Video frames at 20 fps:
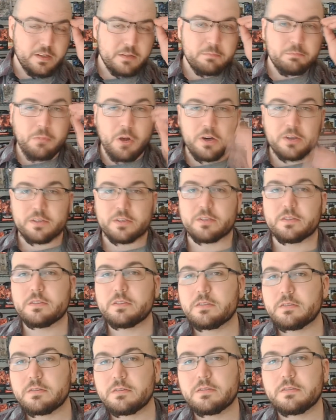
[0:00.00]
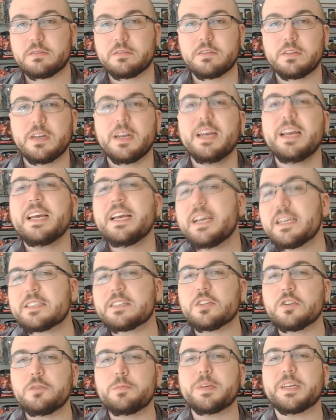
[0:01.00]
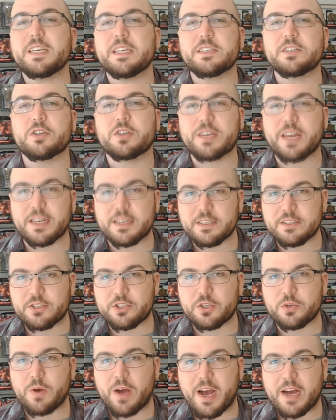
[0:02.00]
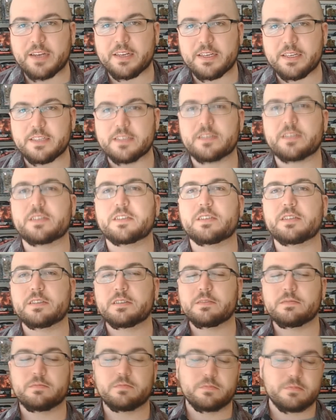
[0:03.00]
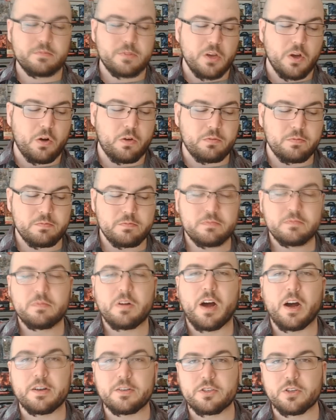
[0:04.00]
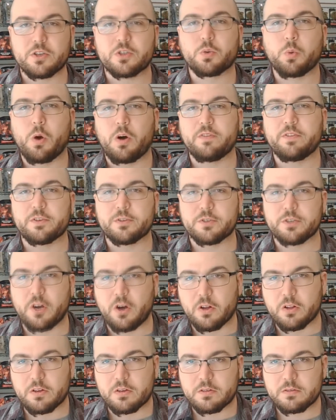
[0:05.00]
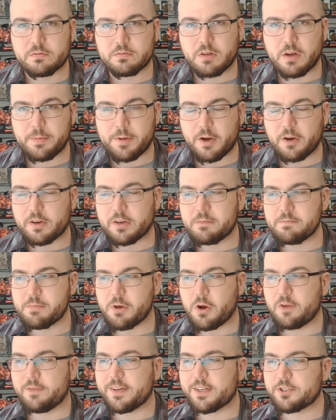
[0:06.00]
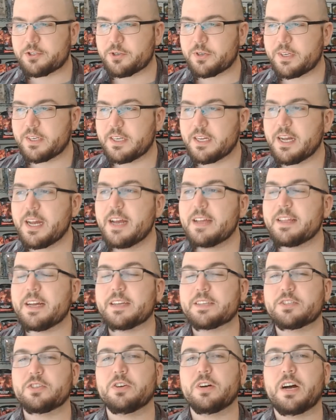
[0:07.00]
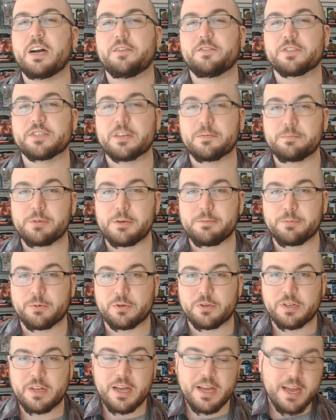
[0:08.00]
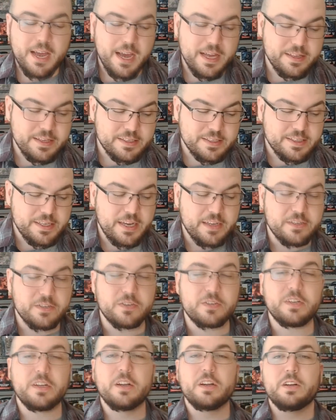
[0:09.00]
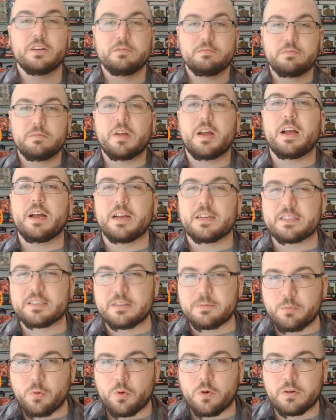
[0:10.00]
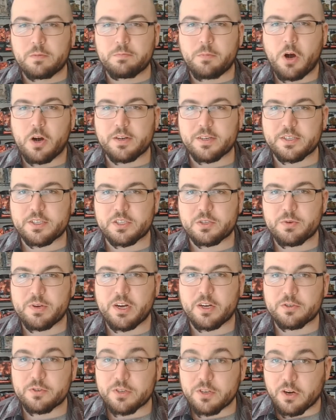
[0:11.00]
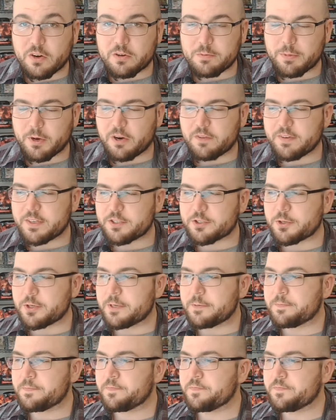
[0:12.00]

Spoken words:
Modern is a little bit easier to get into at its, under $1,200 American bar of entry. That's still high for some people. And then standard at the more modest $300 bar of entry.